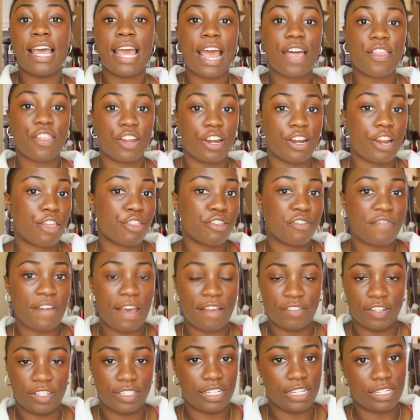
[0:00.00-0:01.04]
and then another
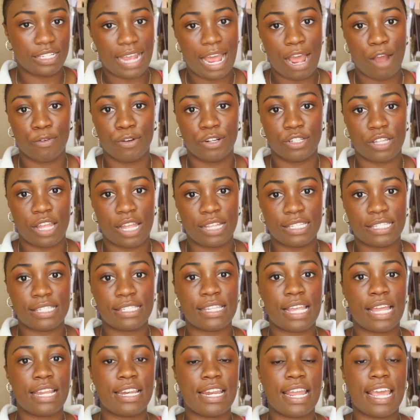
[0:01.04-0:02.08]
5 to 6 hours on
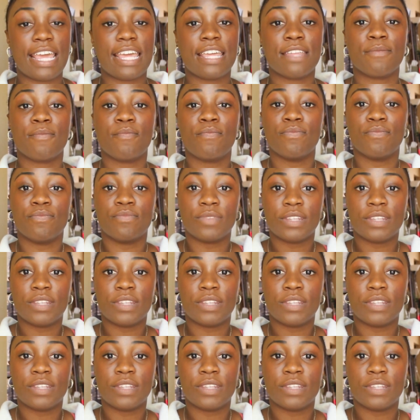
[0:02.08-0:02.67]
Sunday